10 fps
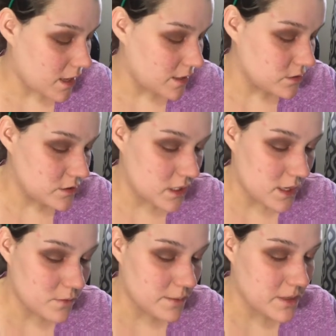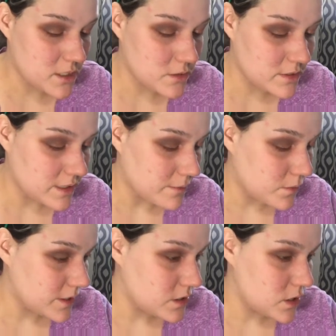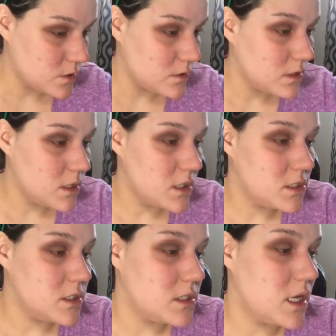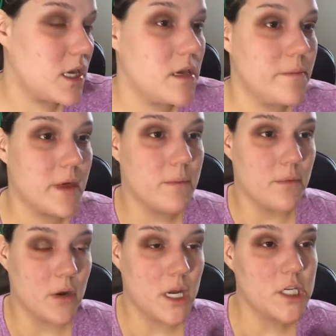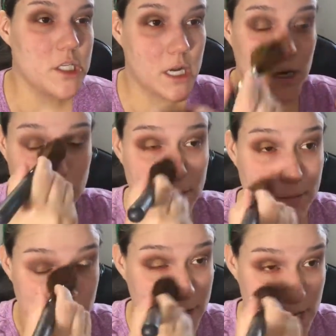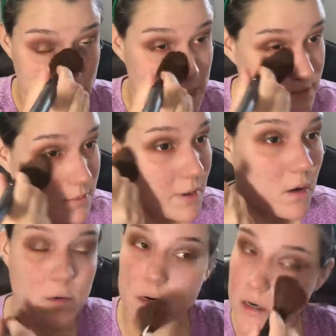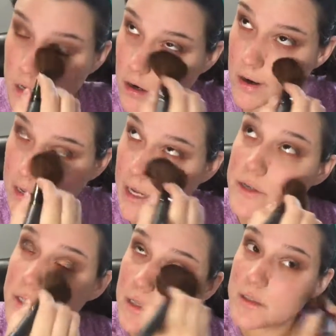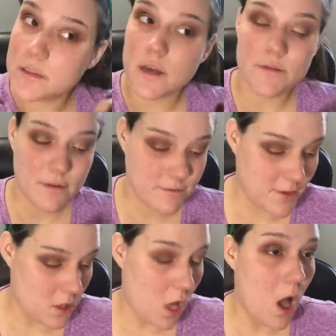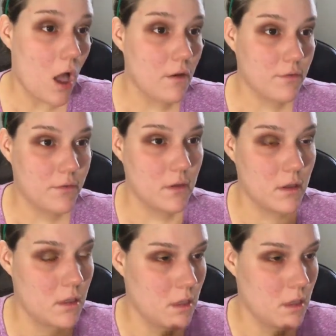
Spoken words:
The eyes are done. What I'm going to do is I'm going to just take a big brush and wipe away any of the powder or any excess stuff that fell off.